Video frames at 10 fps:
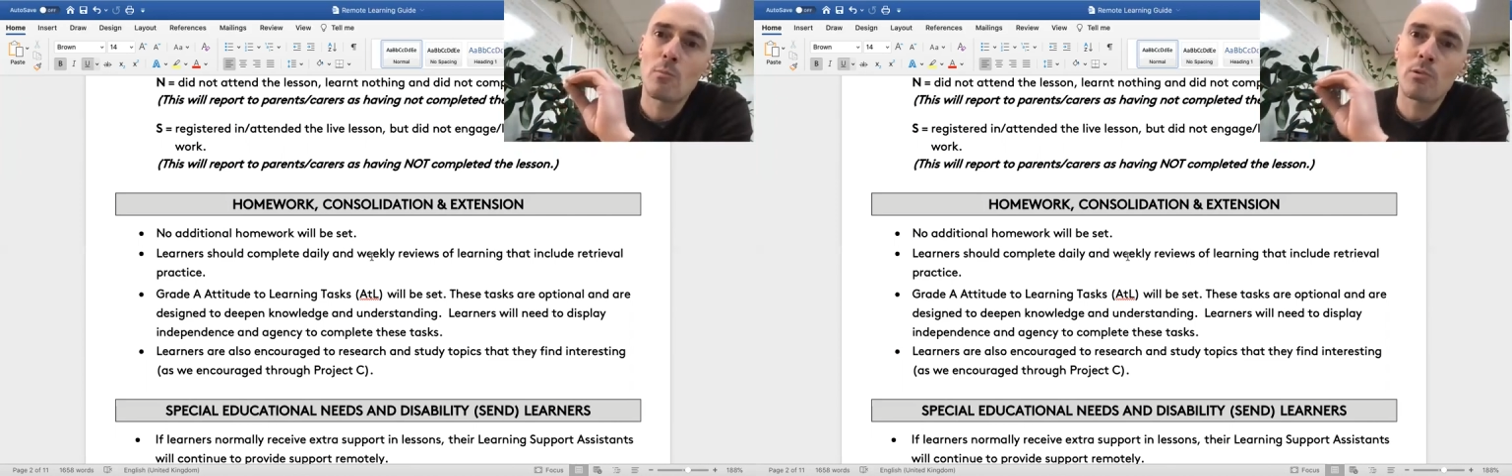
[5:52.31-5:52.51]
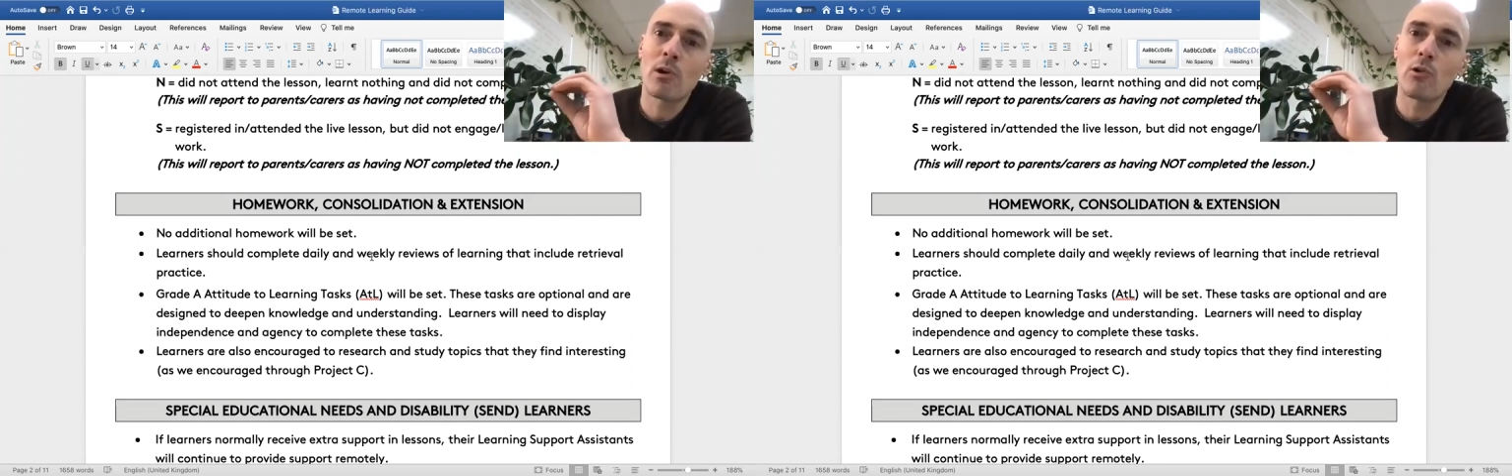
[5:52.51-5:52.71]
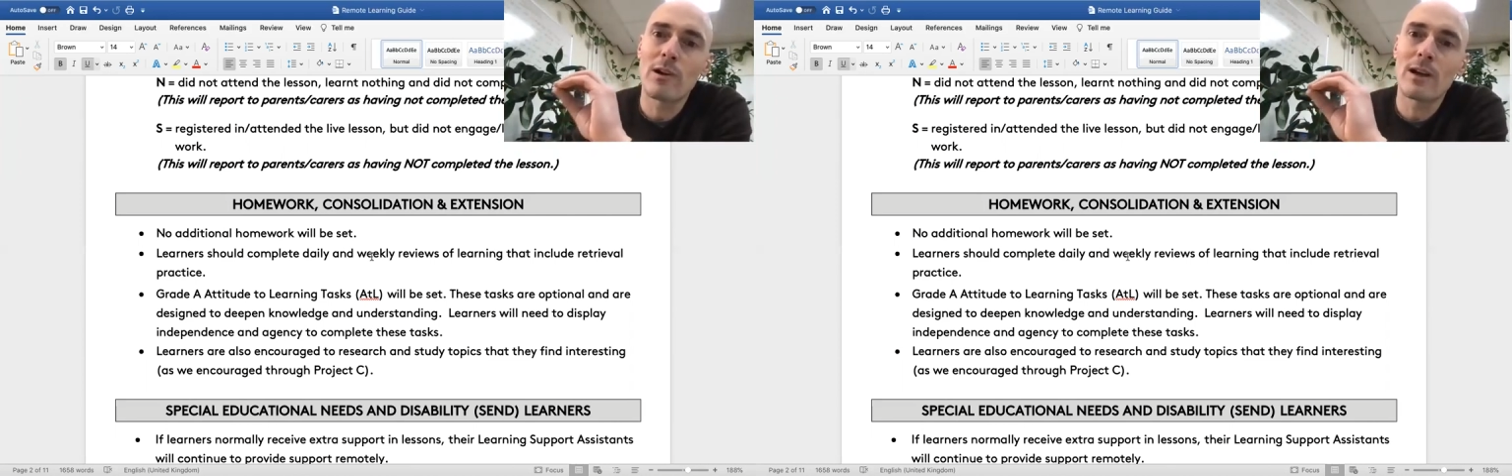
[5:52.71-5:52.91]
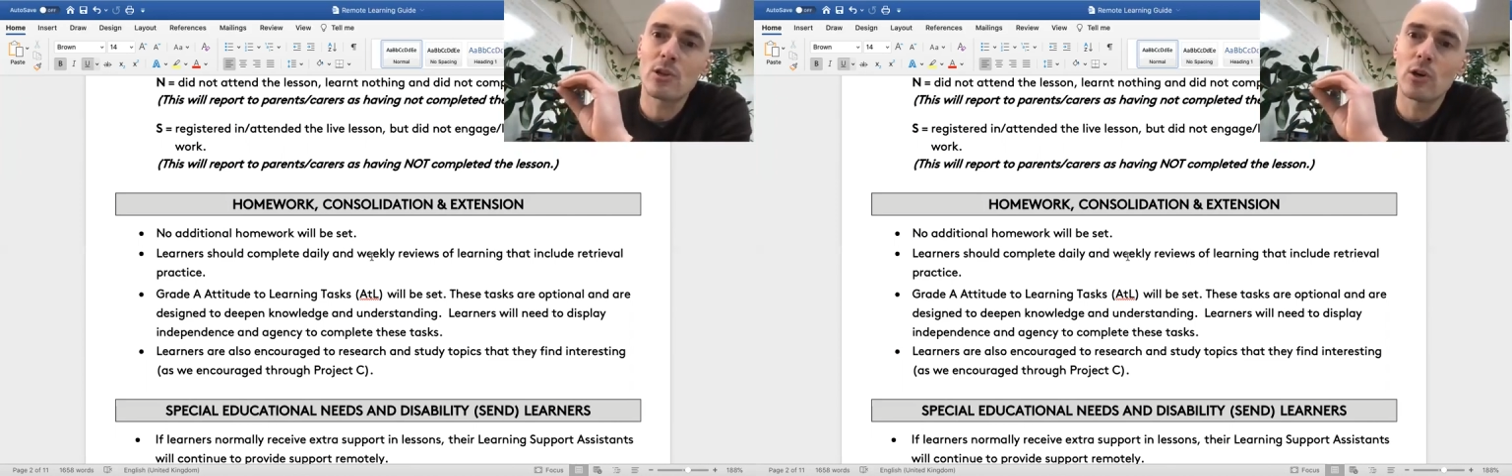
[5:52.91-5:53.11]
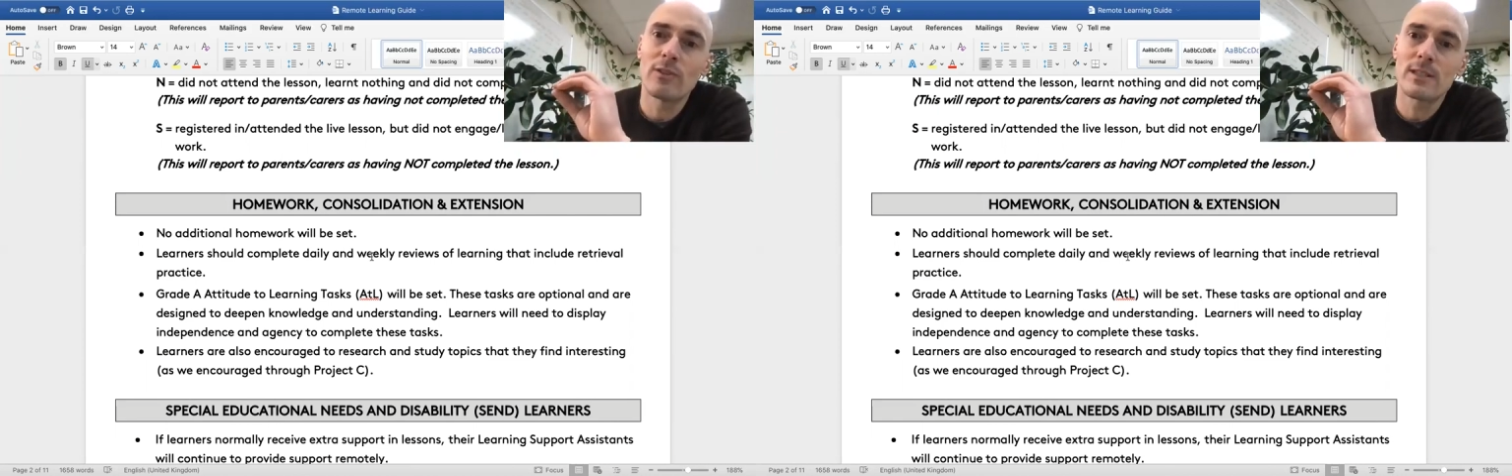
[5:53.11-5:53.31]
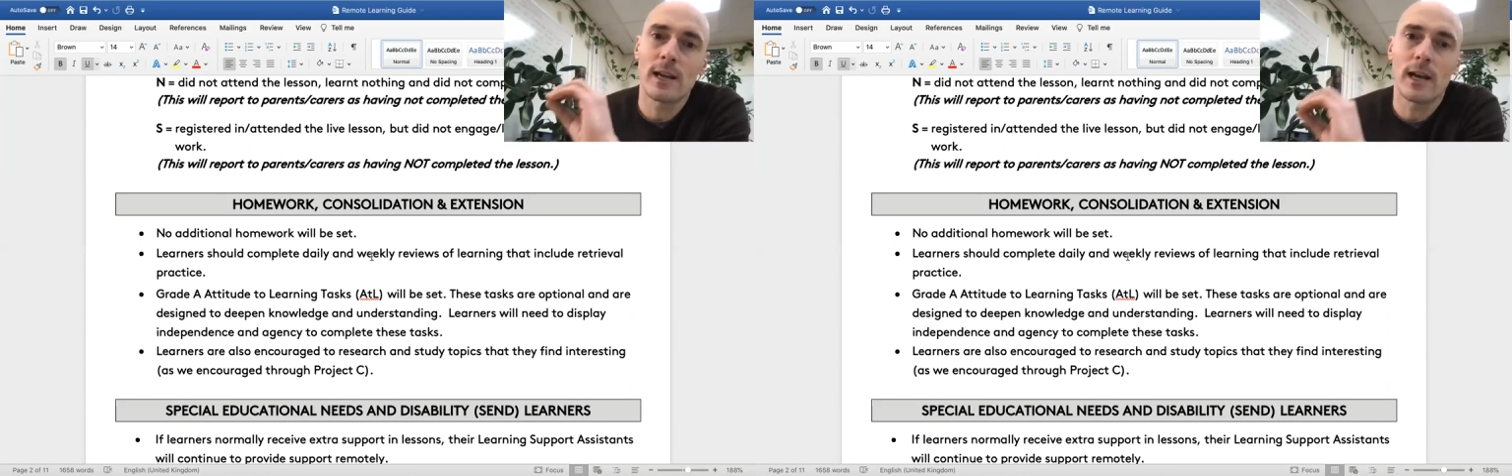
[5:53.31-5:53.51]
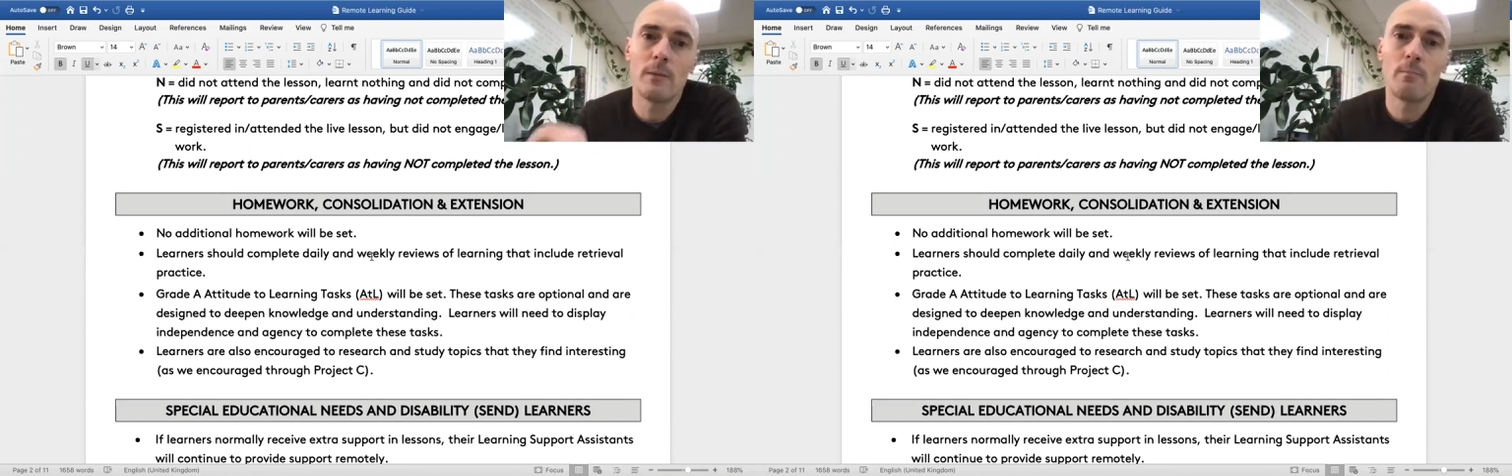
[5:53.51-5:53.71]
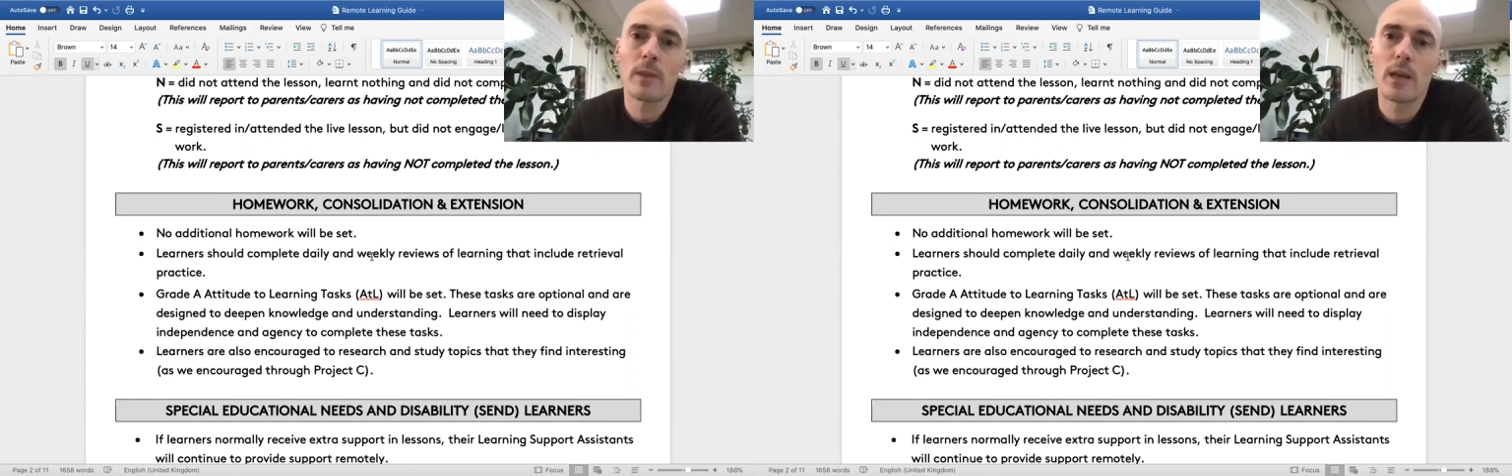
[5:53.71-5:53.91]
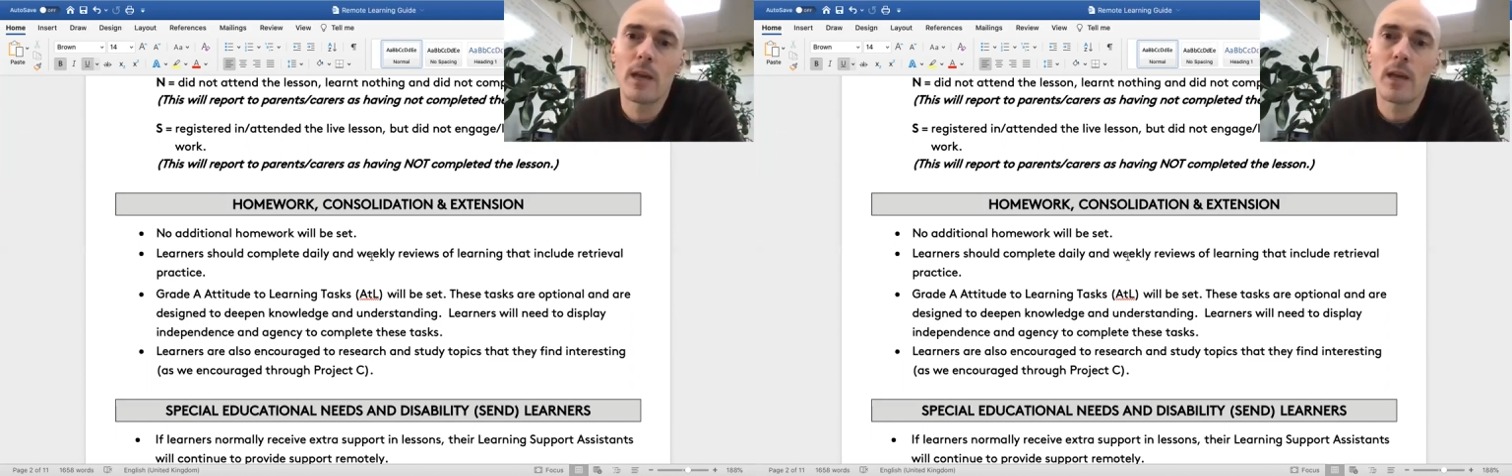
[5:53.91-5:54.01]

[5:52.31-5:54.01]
progress over time.